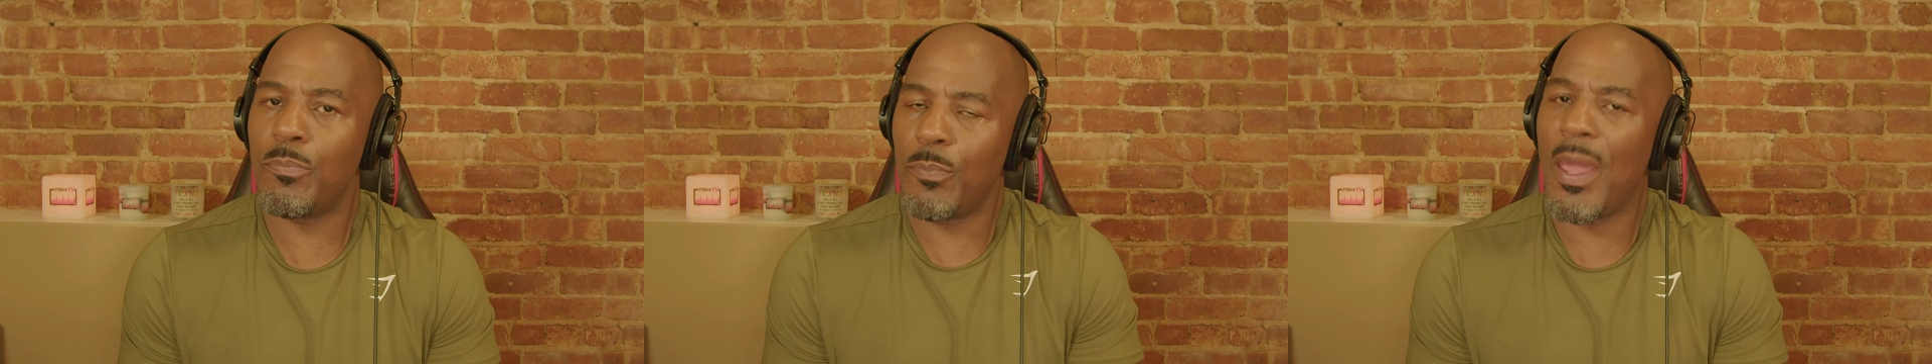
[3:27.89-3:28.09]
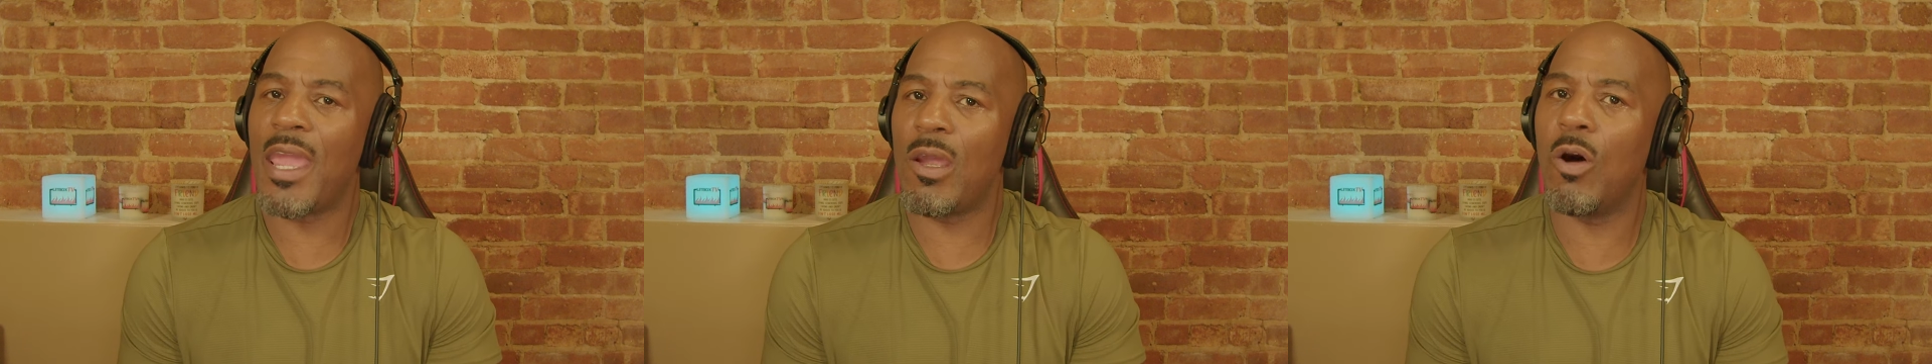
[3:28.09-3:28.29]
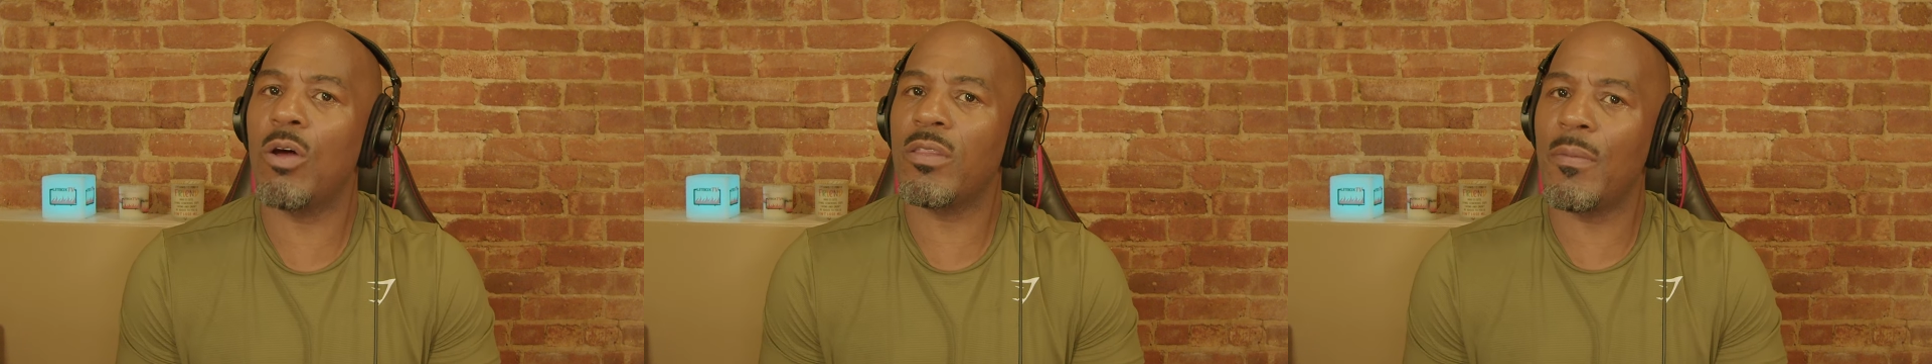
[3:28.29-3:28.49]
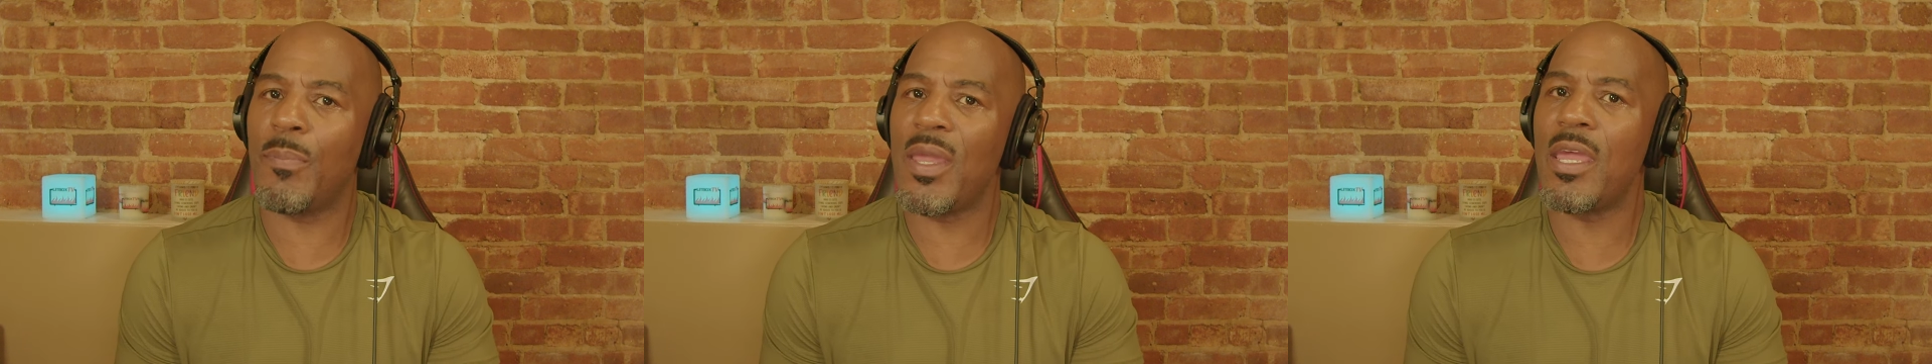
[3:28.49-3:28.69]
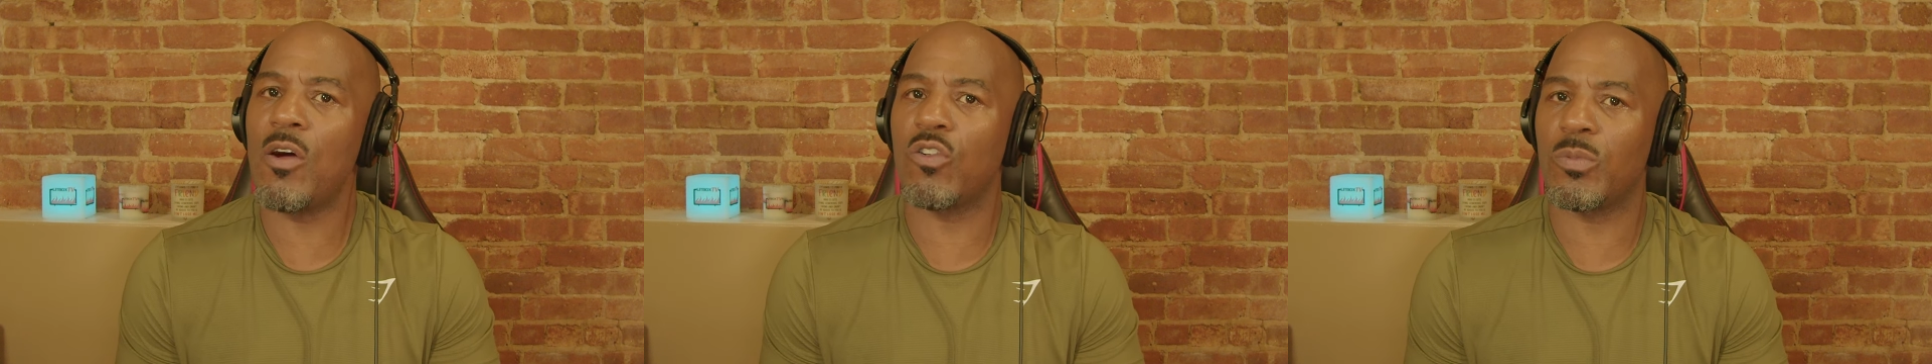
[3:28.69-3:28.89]
pay all the
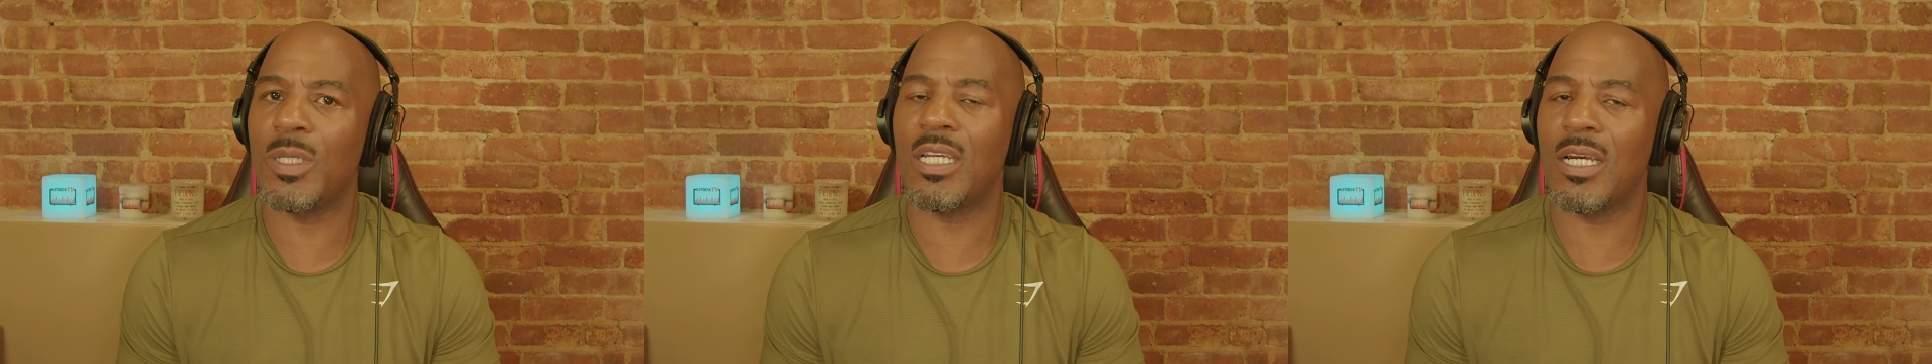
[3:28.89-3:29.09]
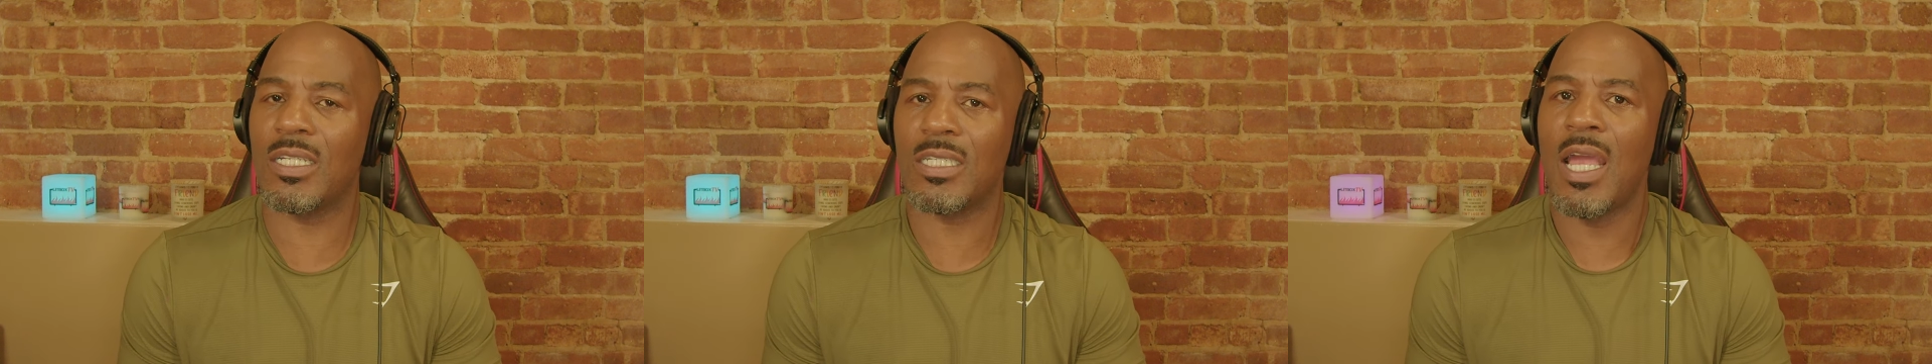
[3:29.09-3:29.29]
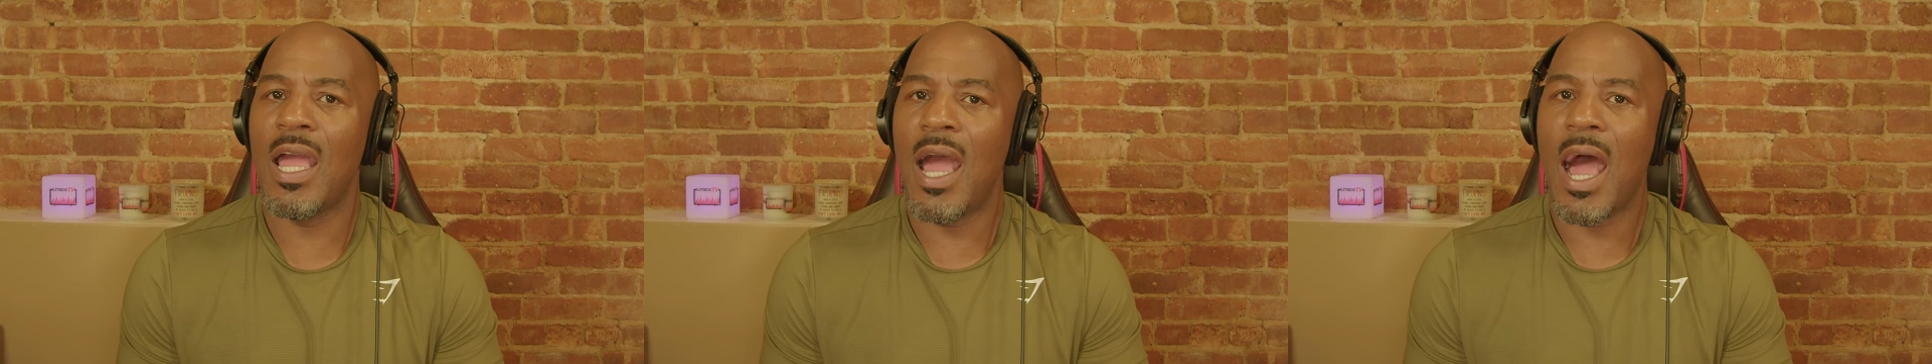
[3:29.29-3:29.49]
bills because